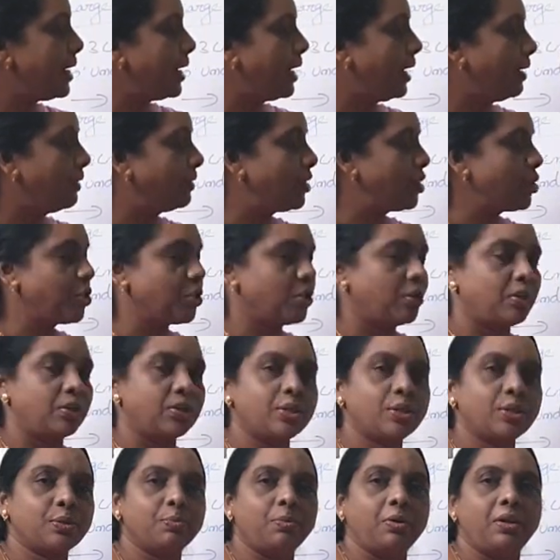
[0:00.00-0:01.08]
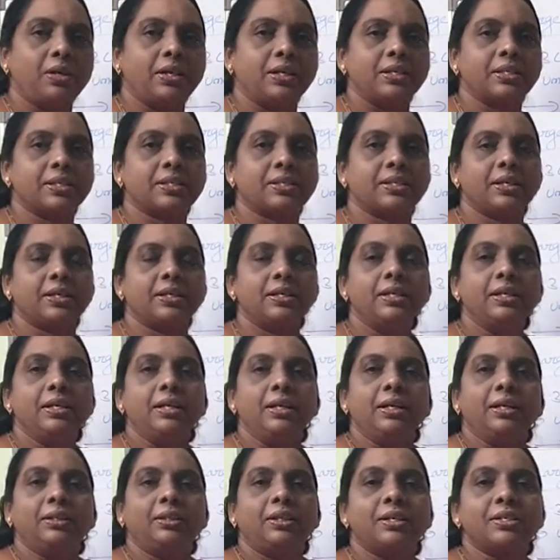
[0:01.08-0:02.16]
they have the shortest small intestine.
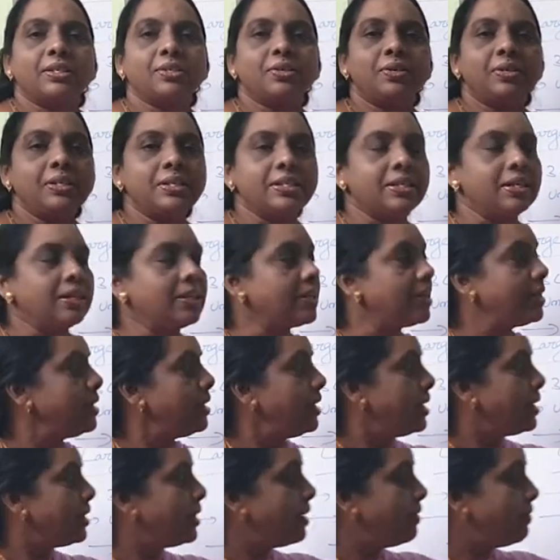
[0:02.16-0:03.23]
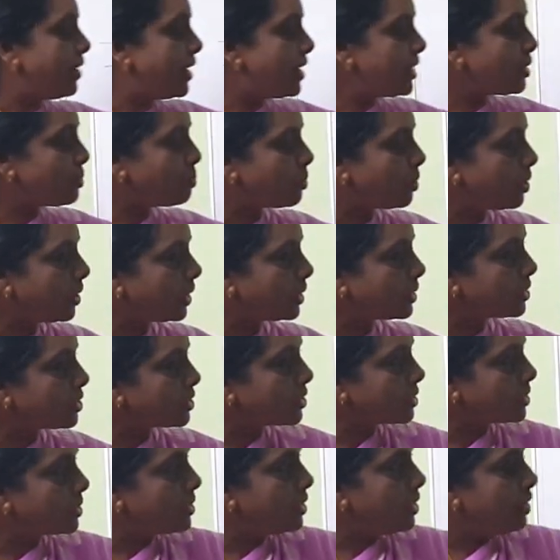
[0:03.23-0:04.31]
That's all children. The waste product
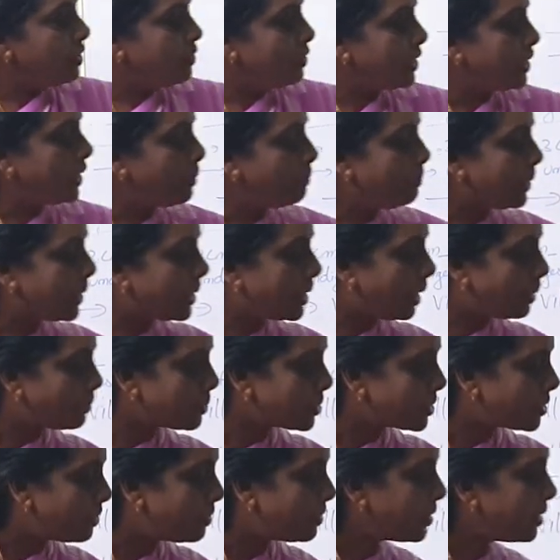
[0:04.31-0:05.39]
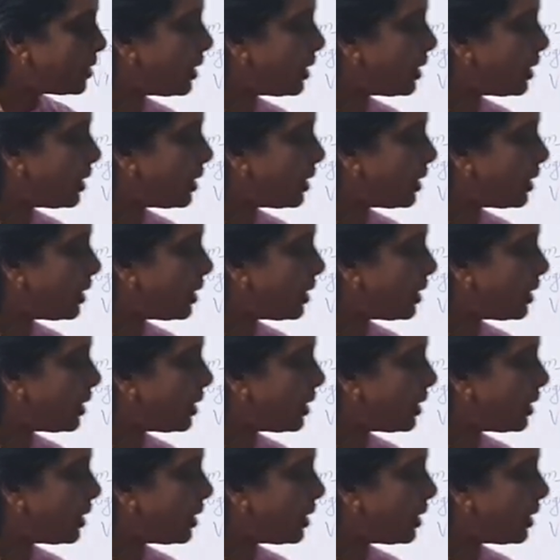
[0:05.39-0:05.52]
it will be comes out